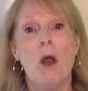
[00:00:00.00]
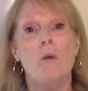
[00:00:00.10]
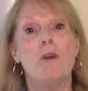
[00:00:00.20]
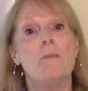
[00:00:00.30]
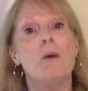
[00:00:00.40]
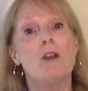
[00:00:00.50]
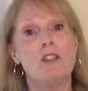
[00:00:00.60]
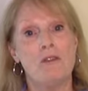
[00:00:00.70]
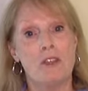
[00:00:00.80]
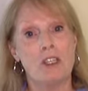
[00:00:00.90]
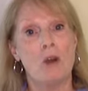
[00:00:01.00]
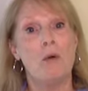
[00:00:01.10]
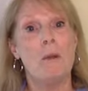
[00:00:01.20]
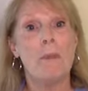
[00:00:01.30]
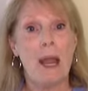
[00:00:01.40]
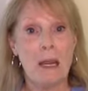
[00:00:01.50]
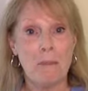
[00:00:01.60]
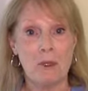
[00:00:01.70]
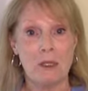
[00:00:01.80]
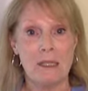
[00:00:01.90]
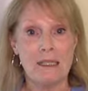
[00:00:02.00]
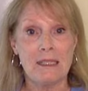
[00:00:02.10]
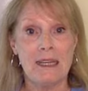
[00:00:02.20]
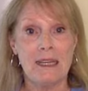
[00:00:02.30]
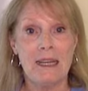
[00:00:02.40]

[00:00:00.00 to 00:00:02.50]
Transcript: With most of us going paperless,